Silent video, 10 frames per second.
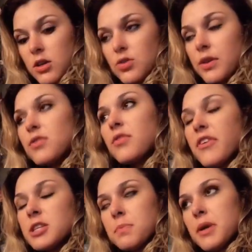So if you've
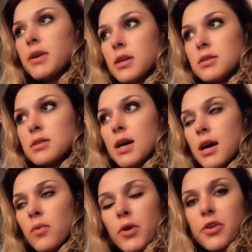experienced
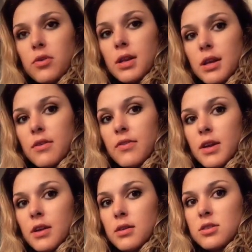that where you live,
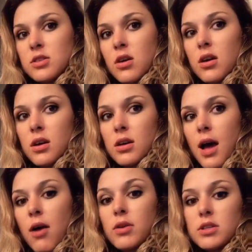it is not
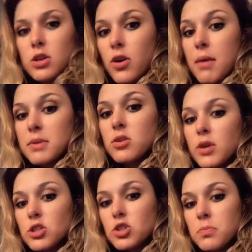how Instagram is
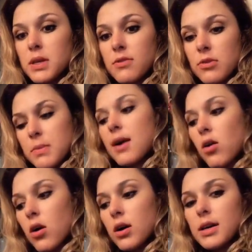going to be from now
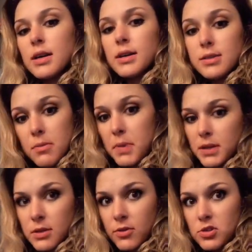on. It is a
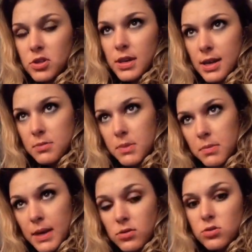beta version that has been
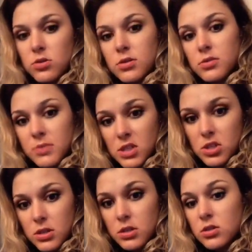applied to certain
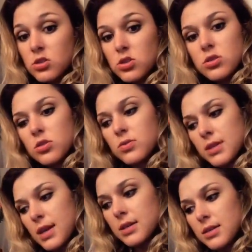regions just to
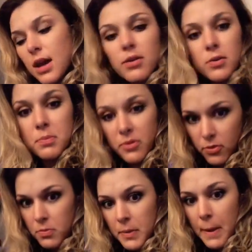test how it would perform.